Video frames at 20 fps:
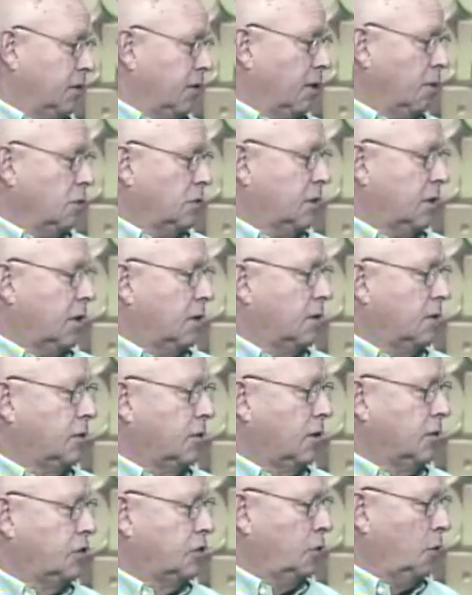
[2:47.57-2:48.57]
there was a,
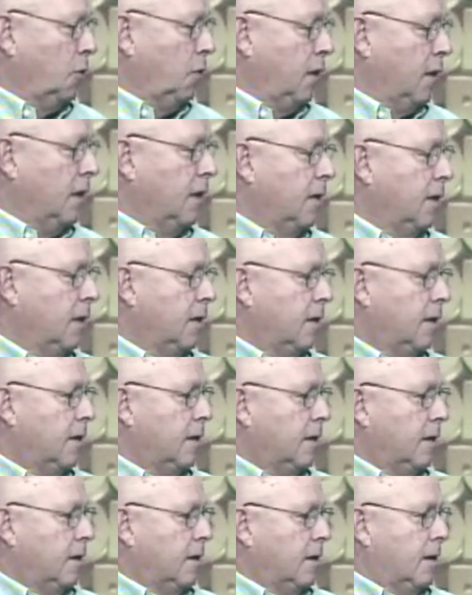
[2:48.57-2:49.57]
a story
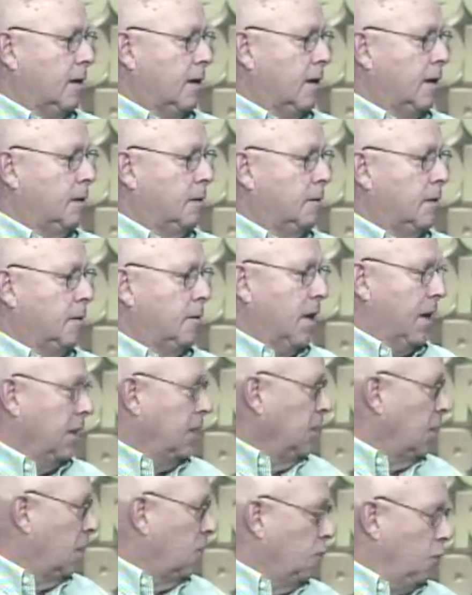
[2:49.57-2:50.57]
uh, about a
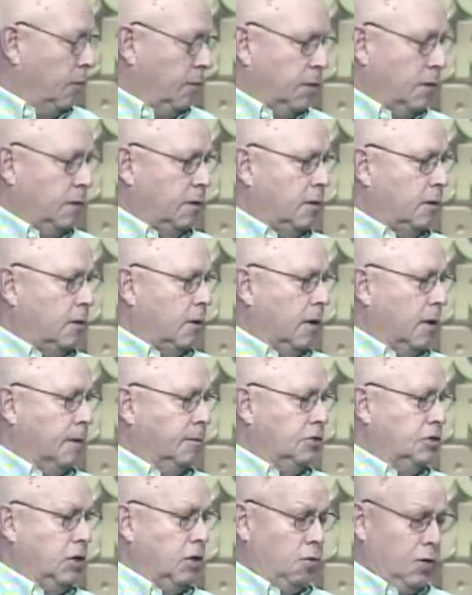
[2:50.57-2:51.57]
young woman.
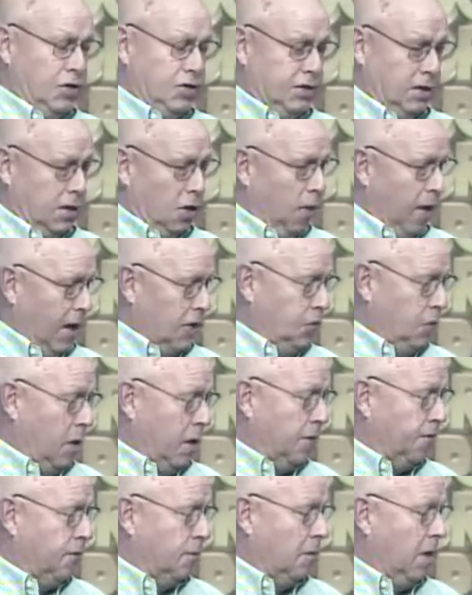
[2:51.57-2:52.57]
she had recently
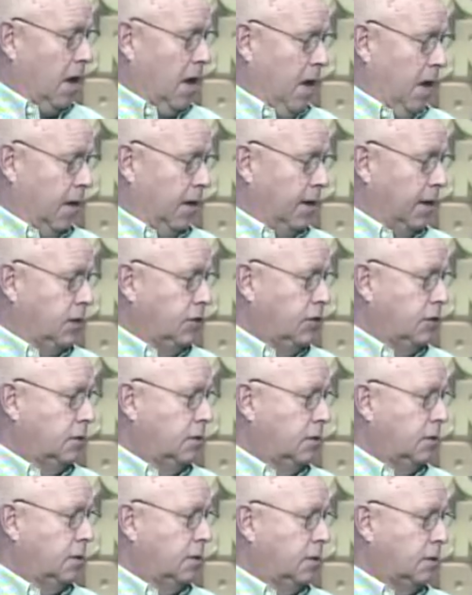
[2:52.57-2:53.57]
graduated from college.
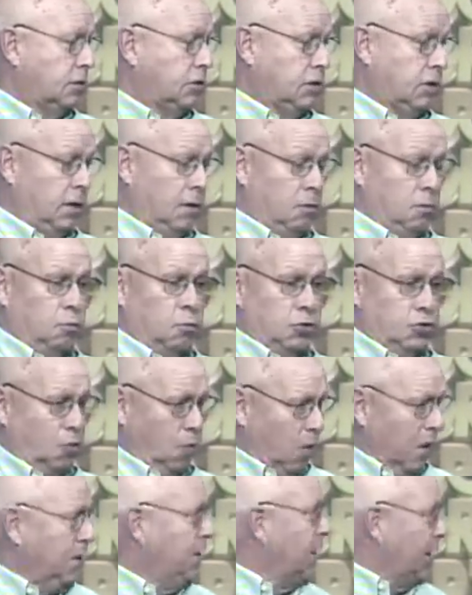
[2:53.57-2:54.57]
She was
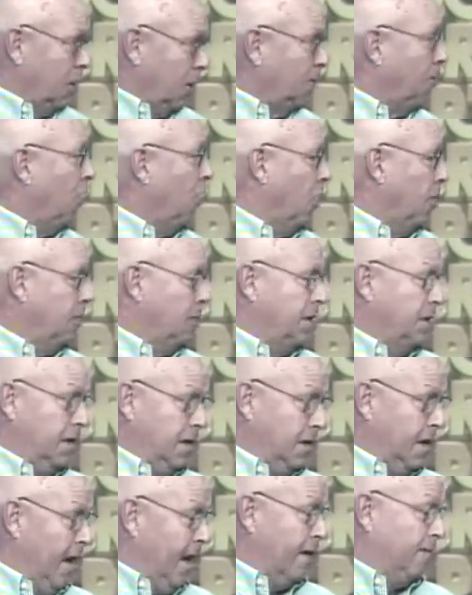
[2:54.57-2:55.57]
renting an apartment,
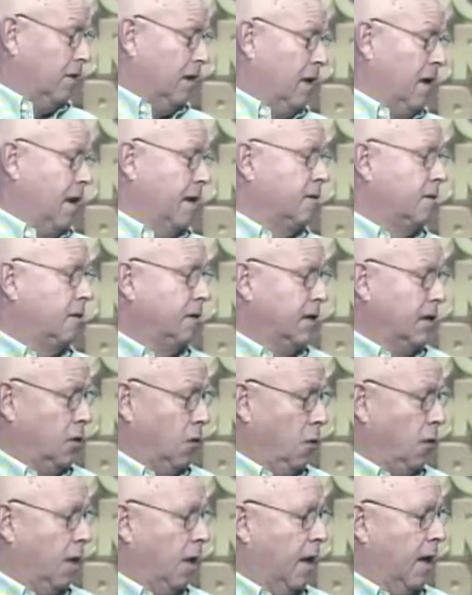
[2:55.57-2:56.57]
didn't have a lot, of, didn't
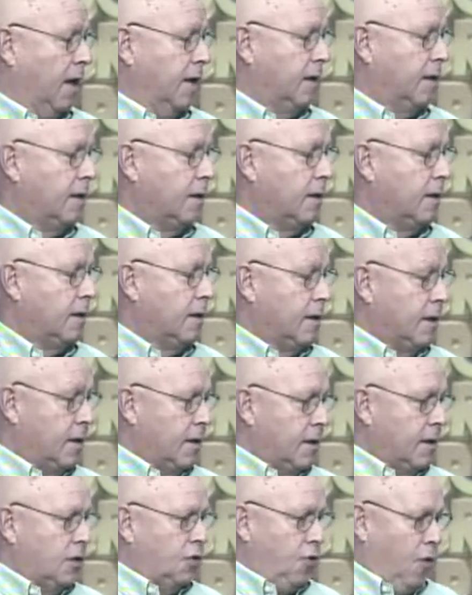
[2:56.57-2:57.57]
own a lot.
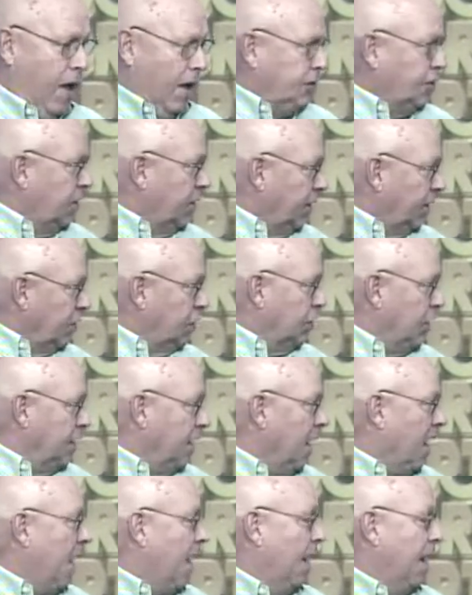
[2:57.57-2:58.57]
Tragically, she
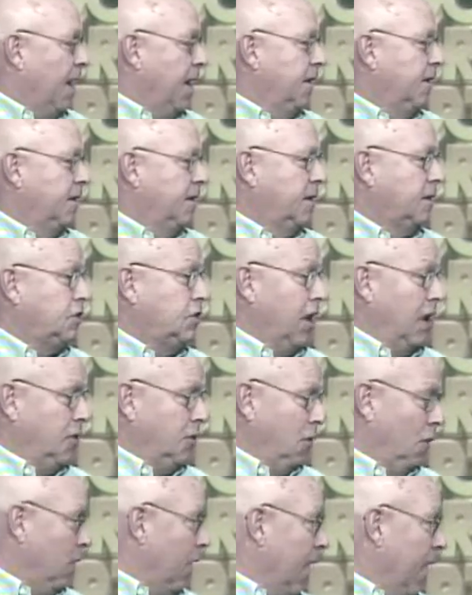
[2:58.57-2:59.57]
died. She had
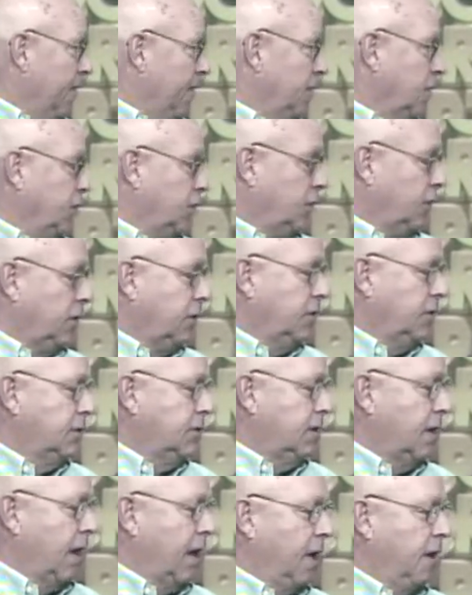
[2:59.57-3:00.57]
no life
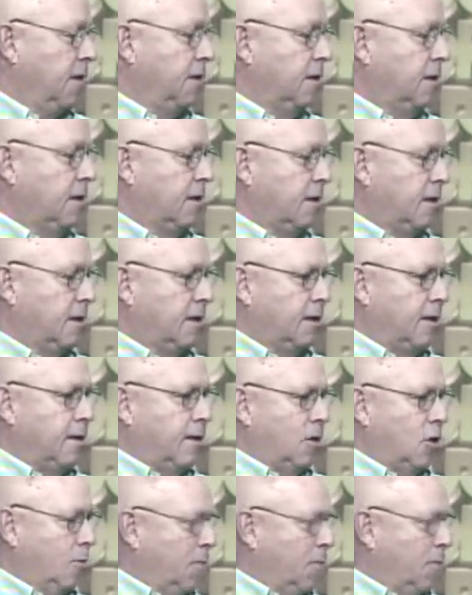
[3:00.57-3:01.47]
insurance, and her